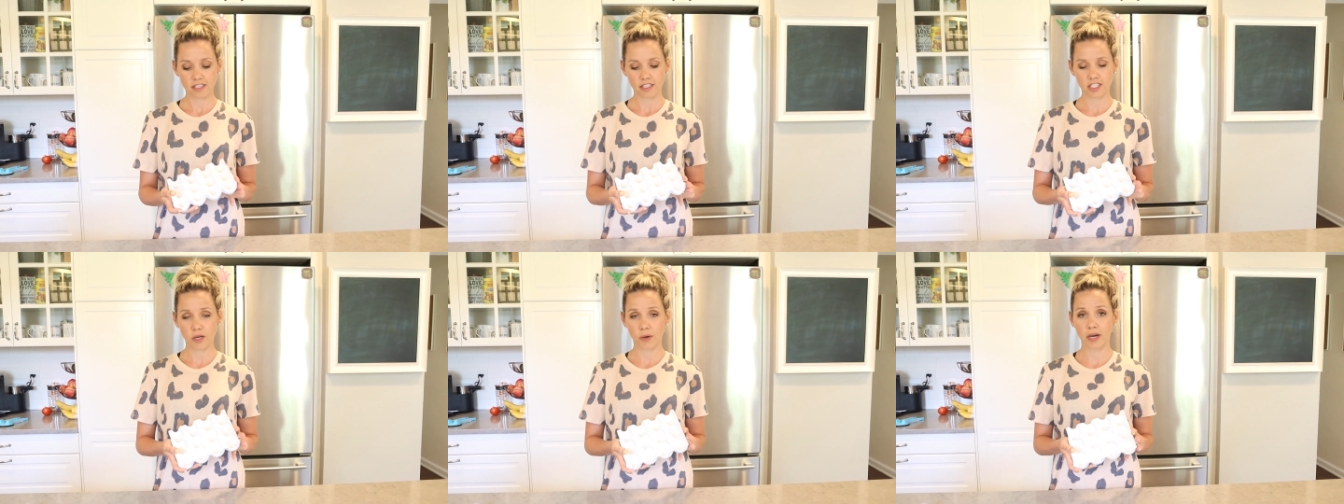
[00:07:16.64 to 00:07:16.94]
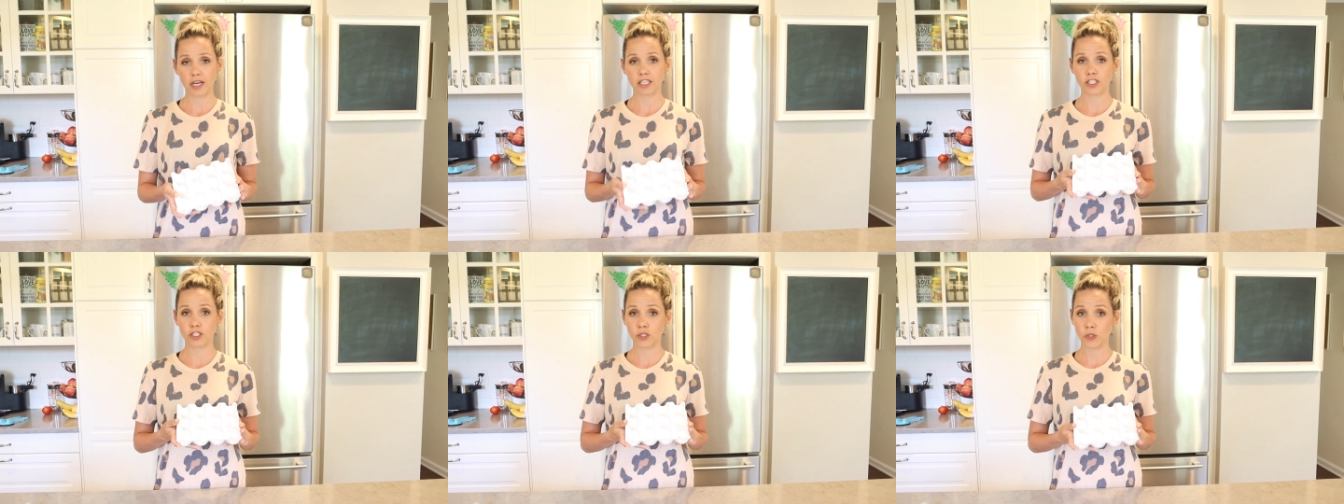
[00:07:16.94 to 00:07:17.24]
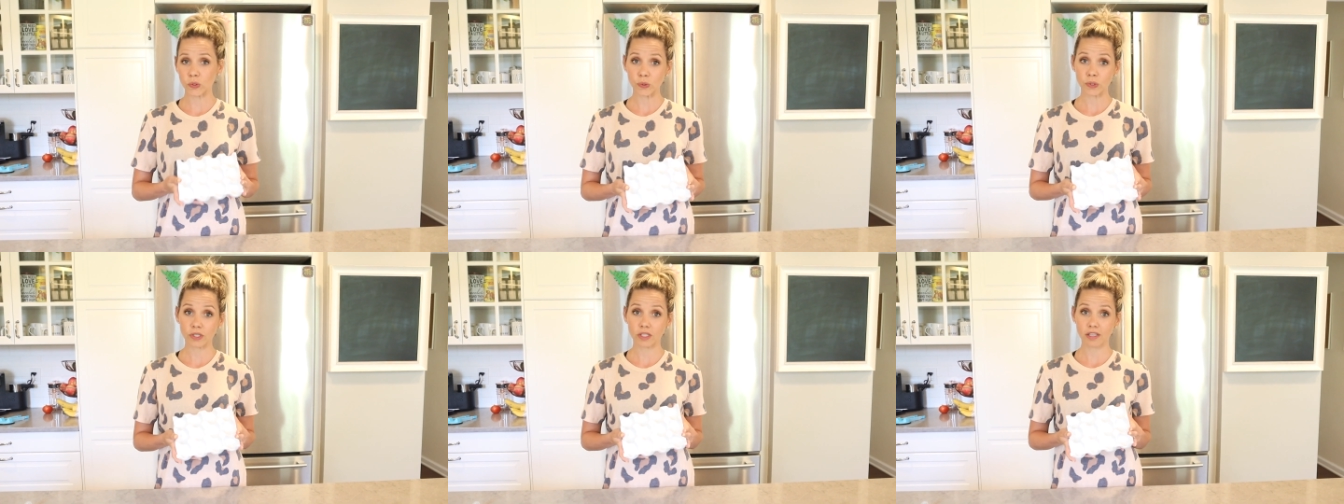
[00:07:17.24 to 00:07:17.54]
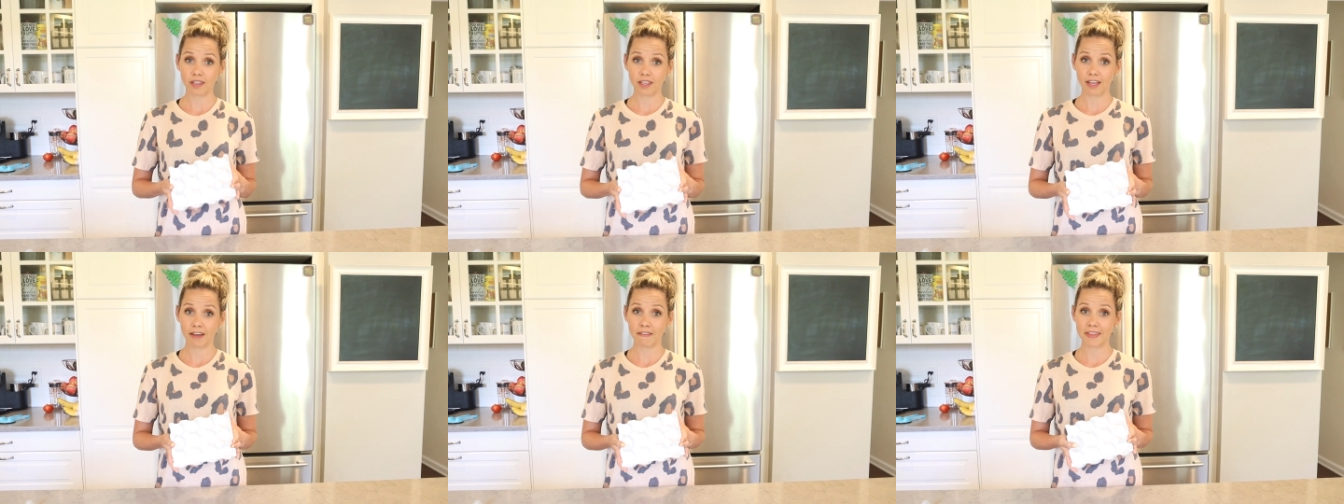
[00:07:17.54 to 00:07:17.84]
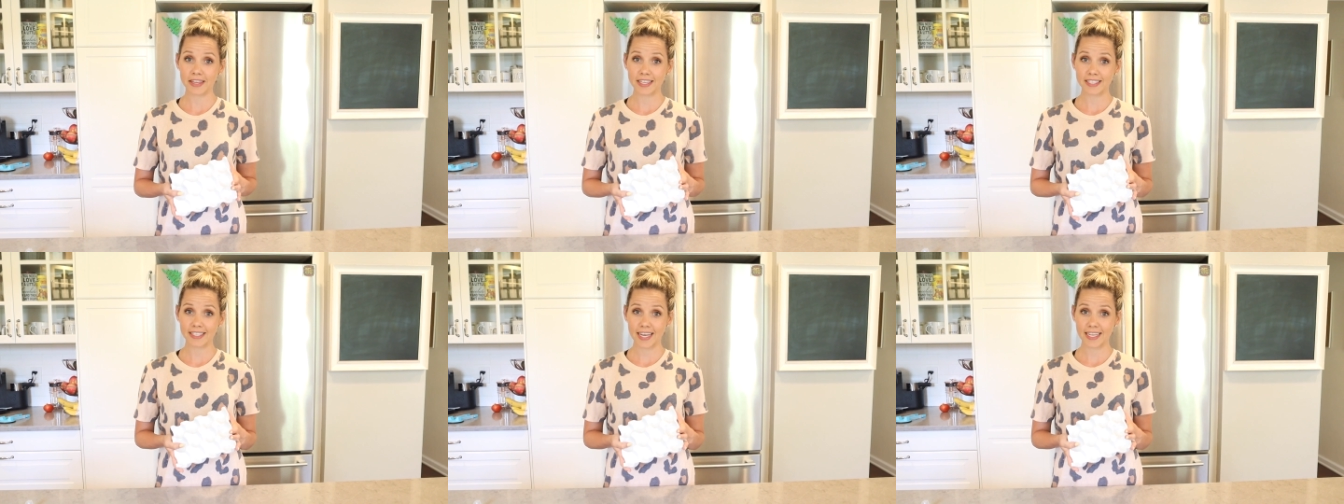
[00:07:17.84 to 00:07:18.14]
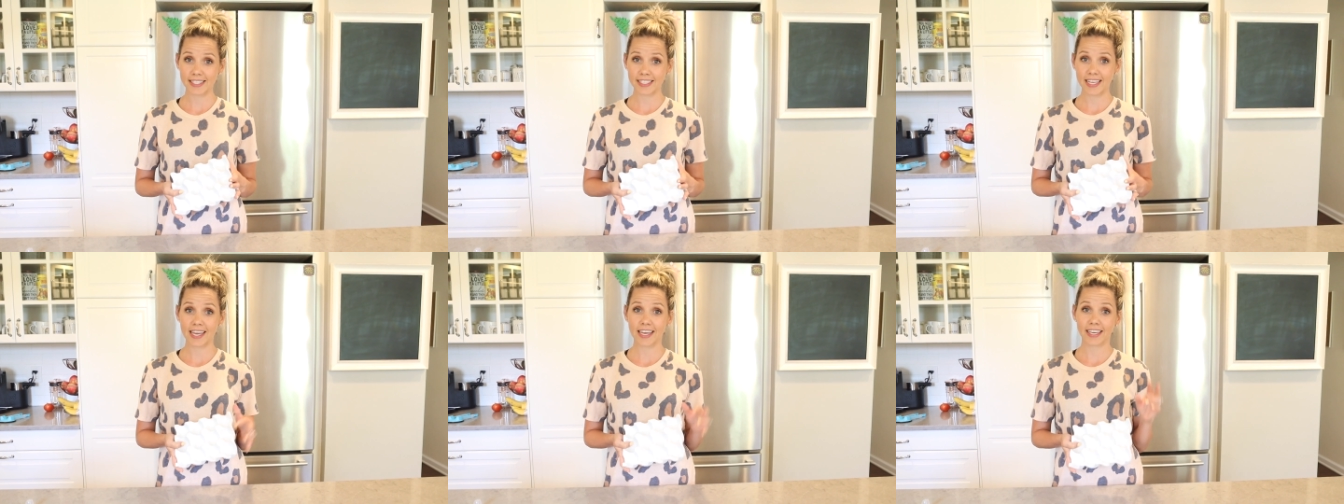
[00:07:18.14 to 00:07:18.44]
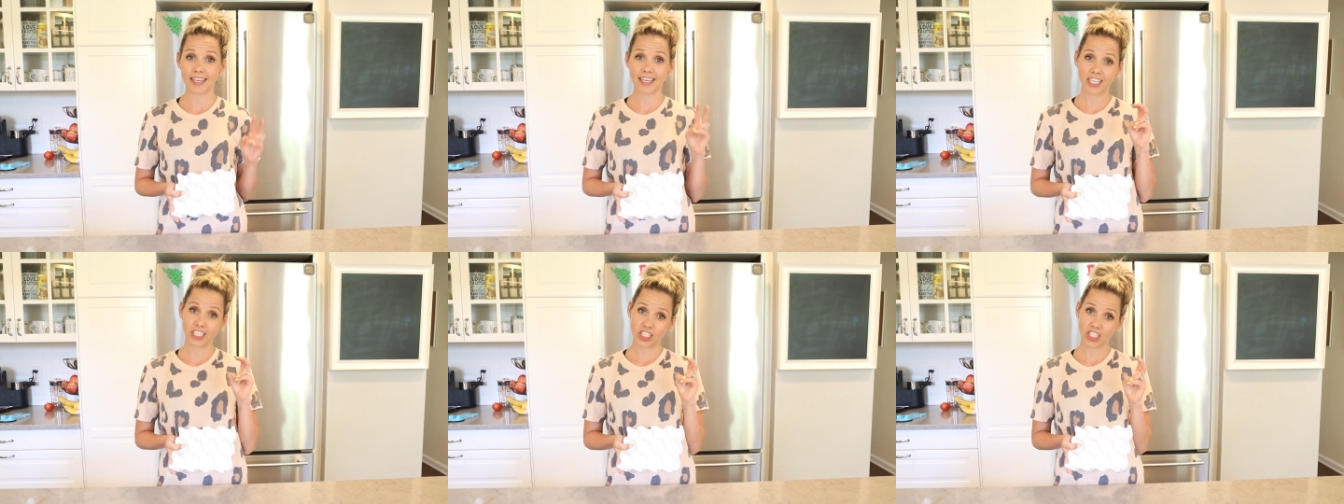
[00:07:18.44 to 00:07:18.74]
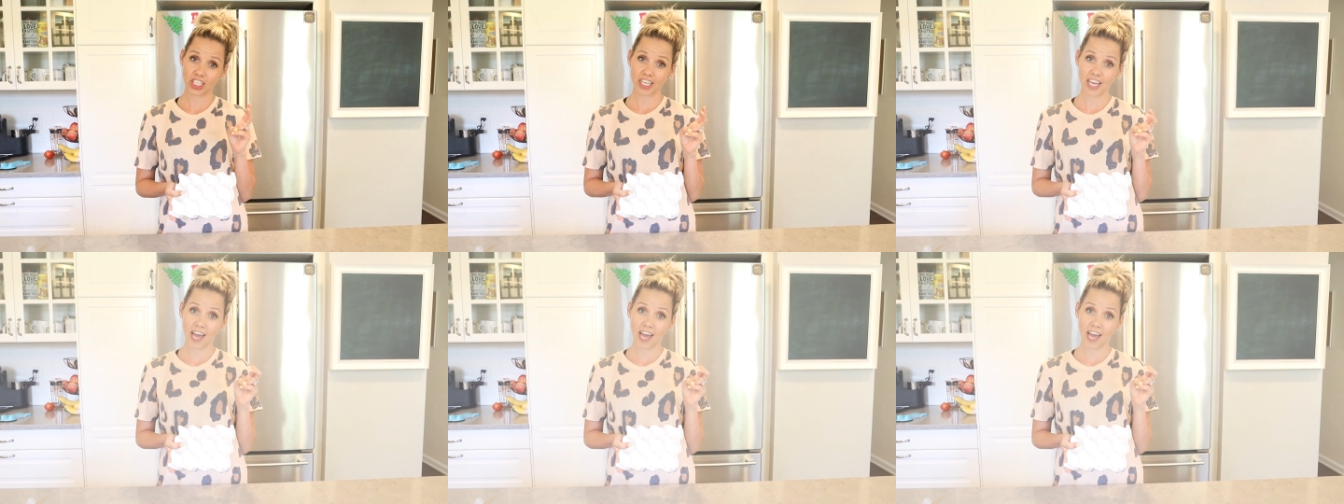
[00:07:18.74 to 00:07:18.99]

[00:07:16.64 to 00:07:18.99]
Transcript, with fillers: So I do love this as a kitchen